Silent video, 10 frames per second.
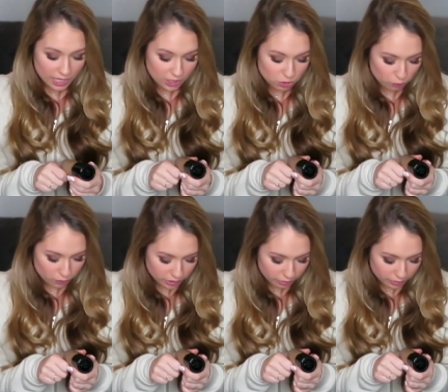it's
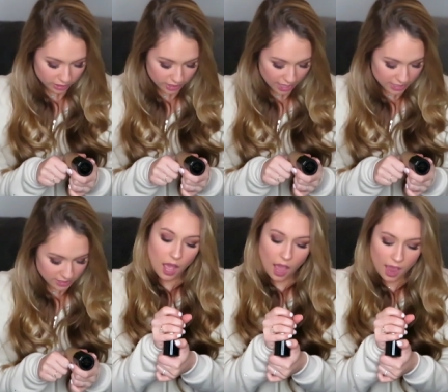really, really
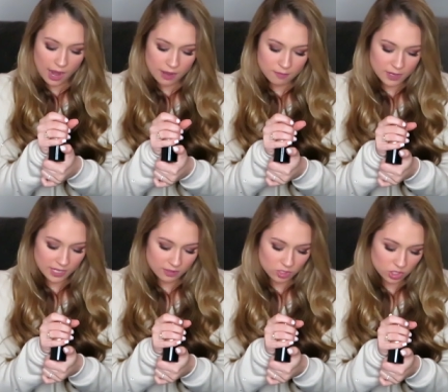nice. I'm
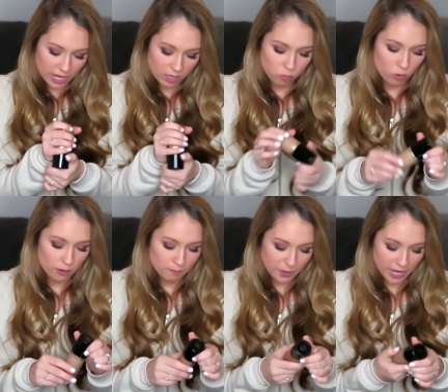in the shade
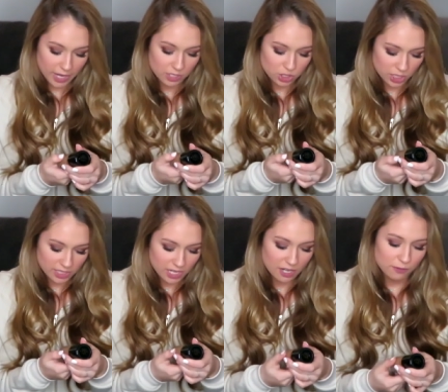Warm Beige.
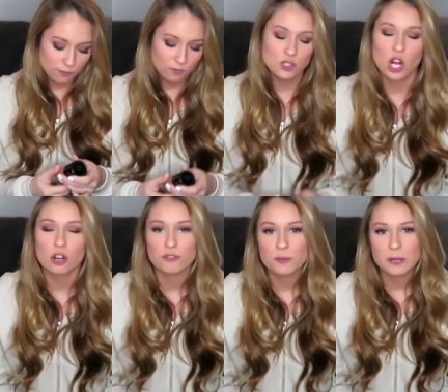It's kind of
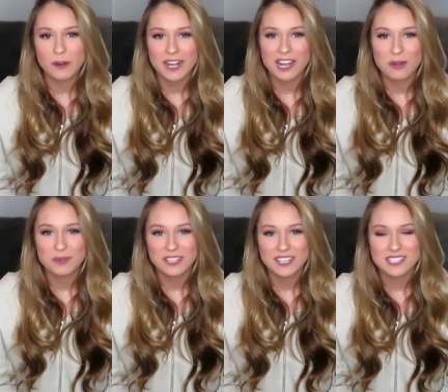dark for me right now
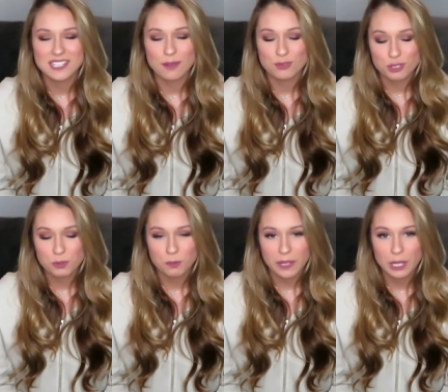because I'm
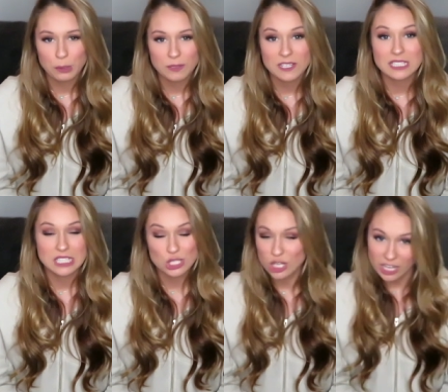super pale because
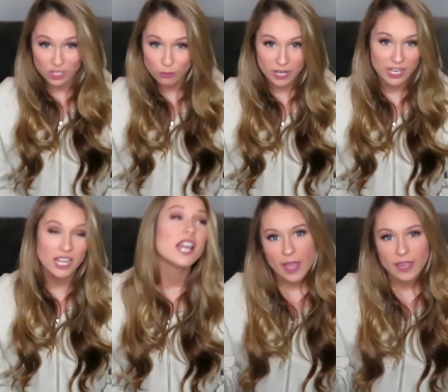it's
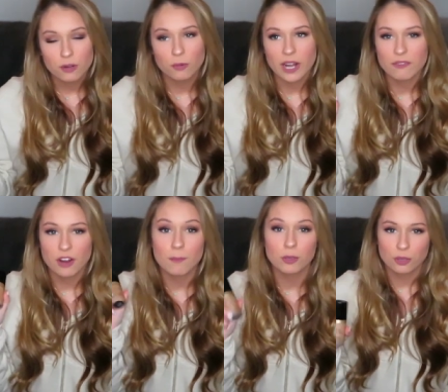January. But
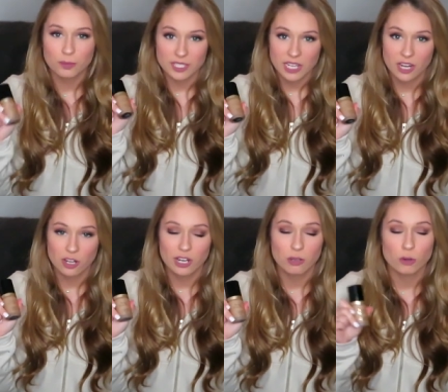whenever I'm a little bit
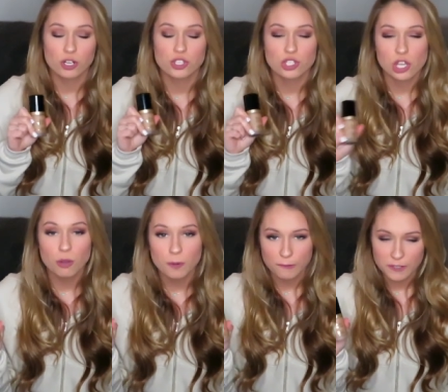tanner, it works
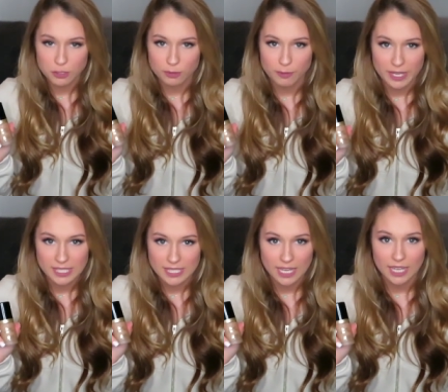so perfect with my
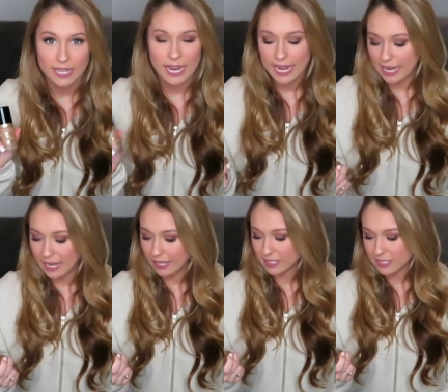skin,
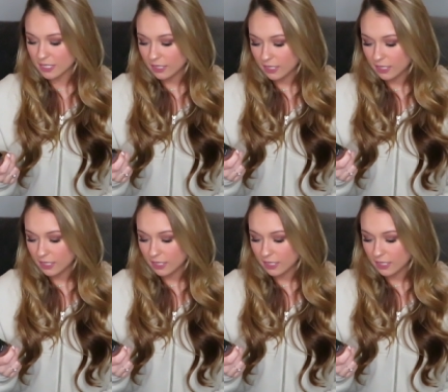and